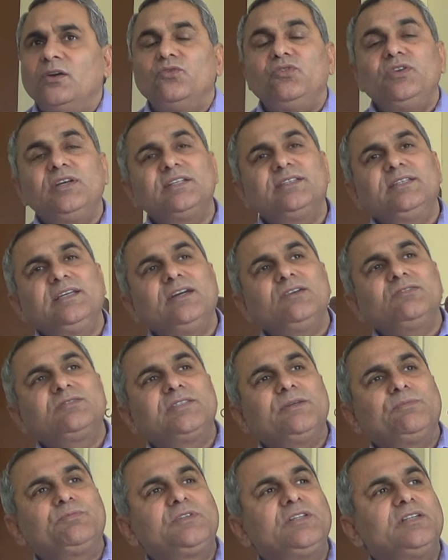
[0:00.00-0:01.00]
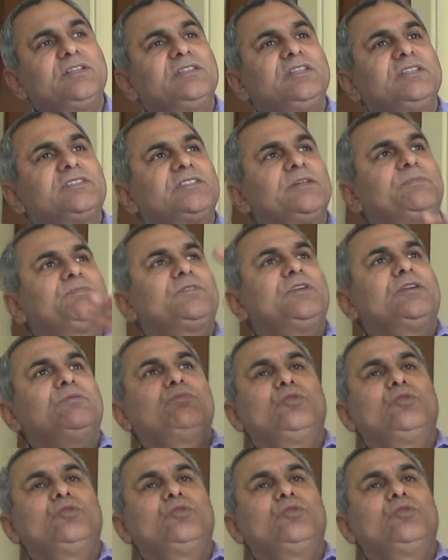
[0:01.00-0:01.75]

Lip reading: Where they have shifted? They shifted